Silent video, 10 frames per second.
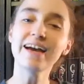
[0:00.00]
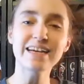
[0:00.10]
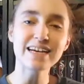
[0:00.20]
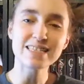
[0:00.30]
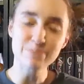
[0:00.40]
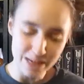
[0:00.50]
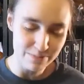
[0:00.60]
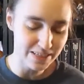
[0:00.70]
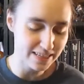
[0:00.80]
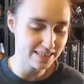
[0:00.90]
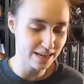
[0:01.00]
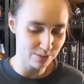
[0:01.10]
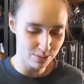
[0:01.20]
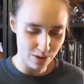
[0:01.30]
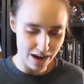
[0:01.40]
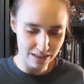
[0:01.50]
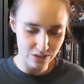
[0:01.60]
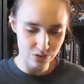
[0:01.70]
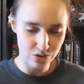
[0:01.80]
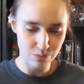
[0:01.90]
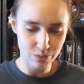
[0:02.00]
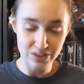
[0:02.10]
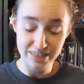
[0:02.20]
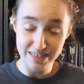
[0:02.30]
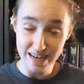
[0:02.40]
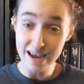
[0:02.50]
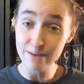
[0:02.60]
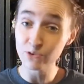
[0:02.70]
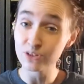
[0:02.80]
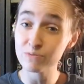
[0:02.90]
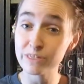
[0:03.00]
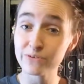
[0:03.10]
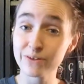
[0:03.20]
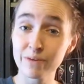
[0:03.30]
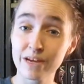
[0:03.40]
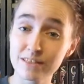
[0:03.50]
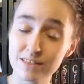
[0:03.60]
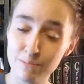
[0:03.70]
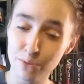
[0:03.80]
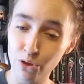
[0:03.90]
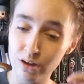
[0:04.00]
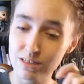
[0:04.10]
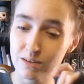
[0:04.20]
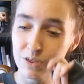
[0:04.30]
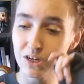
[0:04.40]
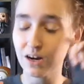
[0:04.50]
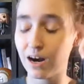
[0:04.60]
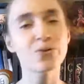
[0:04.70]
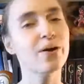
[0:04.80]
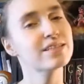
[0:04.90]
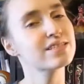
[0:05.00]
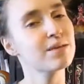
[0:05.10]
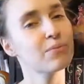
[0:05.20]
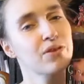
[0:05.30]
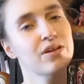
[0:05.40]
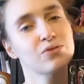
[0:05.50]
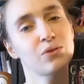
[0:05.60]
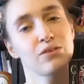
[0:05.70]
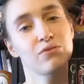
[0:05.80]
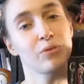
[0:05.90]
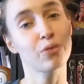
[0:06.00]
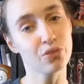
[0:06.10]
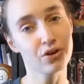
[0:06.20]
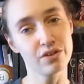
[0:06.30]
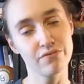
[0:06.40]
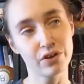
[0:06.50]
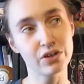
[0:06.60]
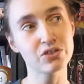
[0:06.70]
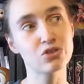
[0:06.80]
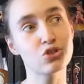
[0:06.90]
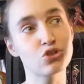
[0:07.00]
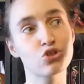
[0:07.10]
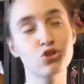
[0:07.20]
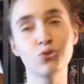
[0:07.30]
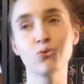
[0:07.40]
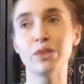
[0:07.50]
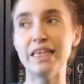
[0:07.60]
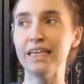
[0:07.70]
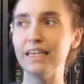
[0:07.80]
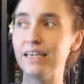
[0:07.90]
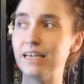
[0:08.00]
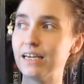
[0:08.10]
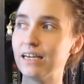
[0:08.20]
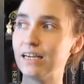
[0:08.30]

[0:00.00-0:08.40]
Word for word: Hi guys, my name is Izzy, I'm a sporadic YouTuber. Today I'm going to be doing my Unslumpathon TBR. So Unslumpathon is running from the 31st to the